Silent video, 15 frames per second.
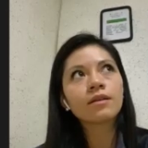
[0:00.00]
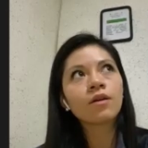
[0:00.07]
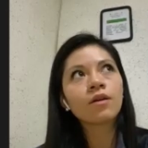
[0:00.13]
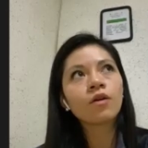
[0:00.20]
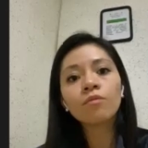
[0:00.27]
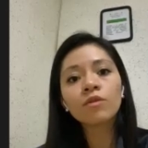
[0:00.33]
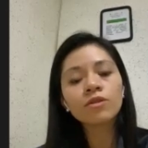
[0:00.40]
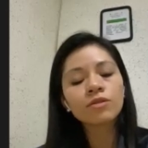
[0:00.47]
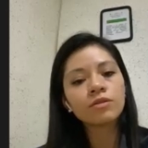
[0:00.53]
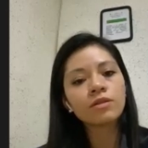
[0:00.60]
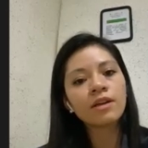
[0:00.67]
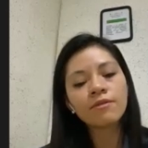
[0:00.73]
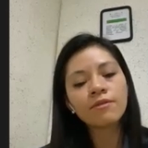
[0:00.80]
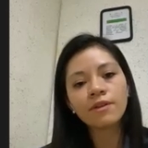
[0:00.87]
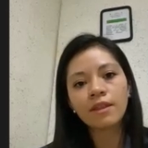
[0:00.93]
almost
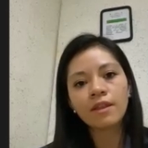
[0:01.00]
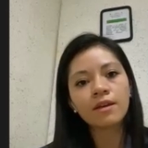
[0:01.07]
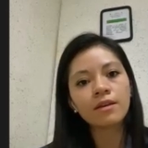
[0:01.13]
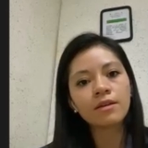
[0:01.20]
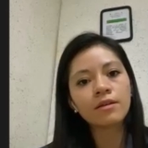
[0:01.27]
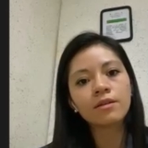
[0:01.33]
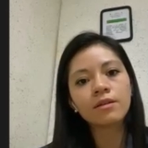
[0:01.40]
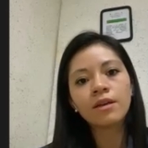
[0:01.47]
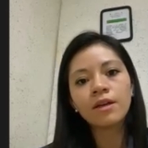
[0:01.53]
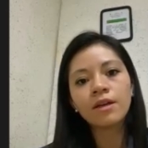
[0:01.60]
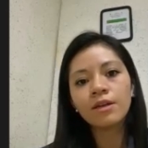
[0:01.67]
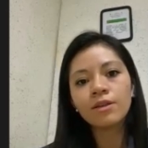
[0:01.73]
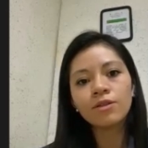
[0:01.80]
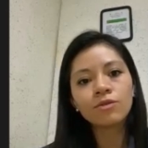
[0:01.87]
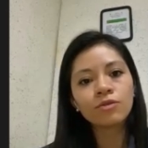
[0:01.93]
everything mm.
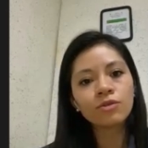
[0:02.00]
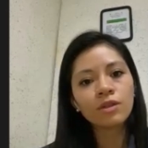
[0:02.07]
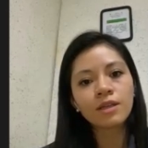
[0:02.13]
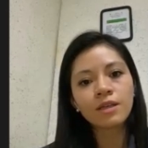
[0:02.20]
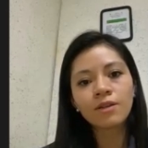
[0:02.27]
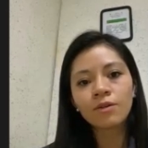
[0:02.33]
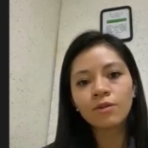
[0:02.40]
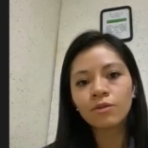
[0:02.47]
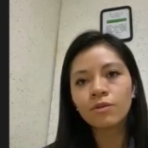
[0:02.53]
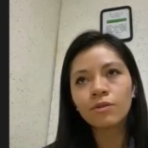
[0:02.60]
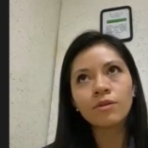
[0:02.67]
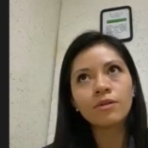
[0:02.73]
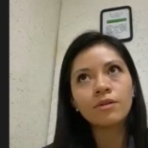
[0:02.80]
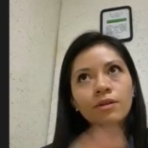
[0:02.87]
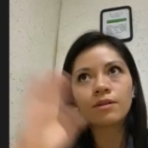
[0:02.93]
you mm-hmm. said
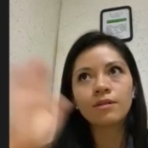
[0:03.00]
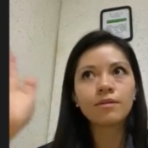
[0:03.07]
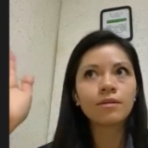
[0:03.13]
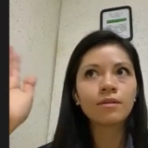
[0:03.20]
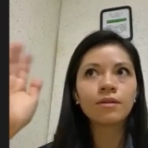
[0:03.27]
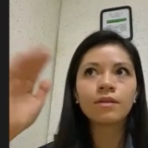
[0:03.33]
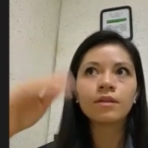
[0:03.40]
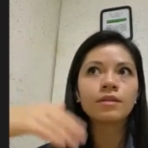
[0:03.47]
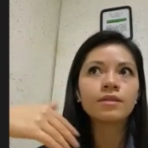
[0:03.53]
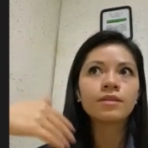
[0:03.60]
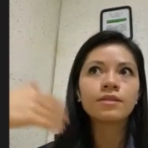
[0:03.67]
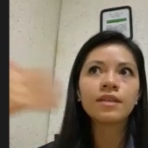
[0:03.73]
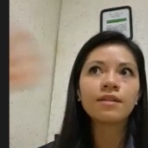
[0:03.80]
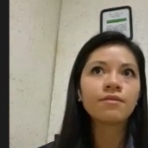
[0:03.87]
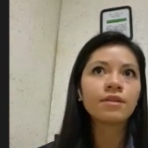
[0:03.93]
or in
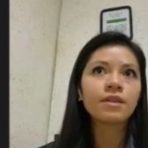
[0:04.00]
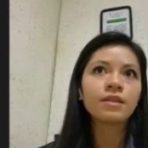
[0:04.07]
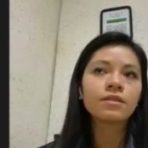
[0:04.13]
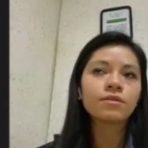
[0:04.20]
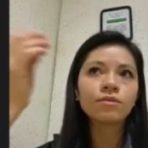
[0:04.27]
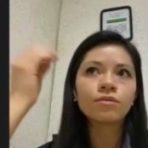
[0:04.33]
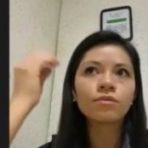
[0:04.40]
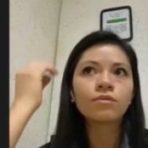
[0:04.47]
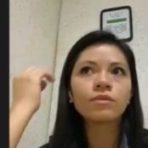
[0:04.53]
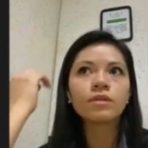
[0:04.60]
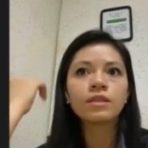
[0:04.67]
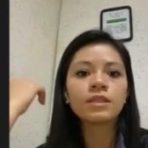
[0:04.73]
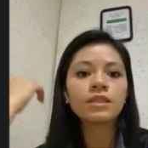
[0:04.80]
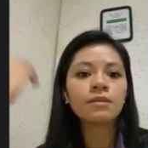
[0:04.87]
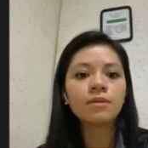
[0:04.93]
series or
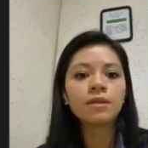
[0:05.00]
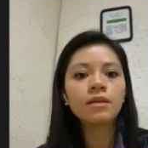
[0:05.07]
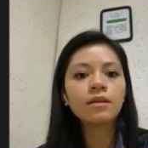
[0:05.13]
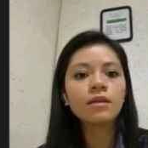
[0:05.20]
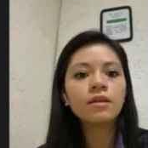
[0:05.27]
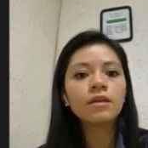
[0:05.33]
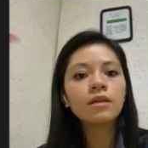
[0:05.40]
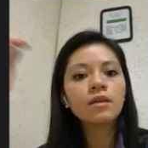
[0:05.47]
in tv